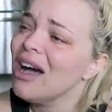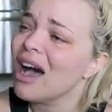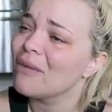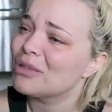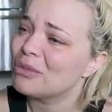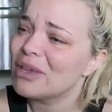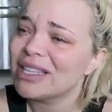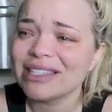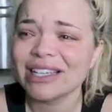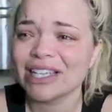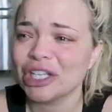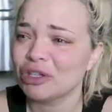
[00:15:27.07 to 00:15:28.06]

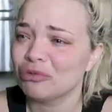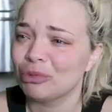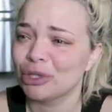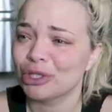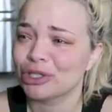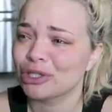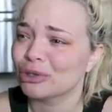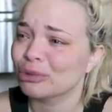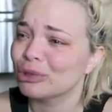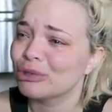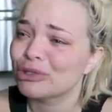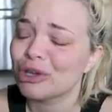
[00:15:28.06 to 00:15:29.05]
optimistic, you pushed
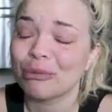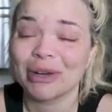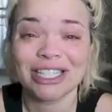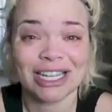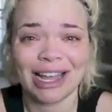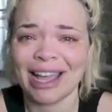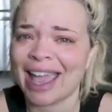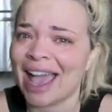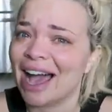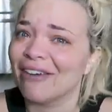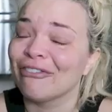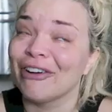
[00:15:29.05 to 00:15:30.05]
through so much. And I
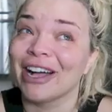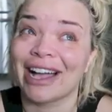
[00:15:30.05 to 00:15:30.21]
have,